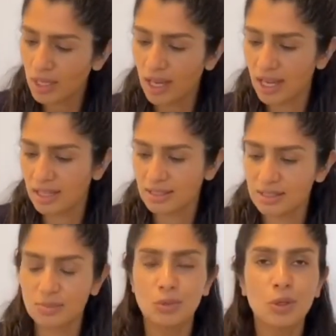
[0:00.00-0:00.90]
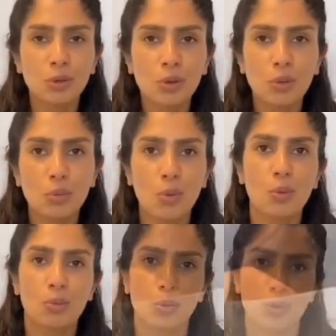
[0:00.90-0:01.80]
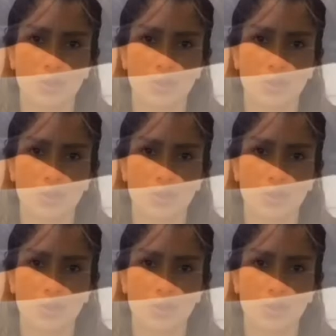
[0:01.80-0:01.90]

and some lukewarm water.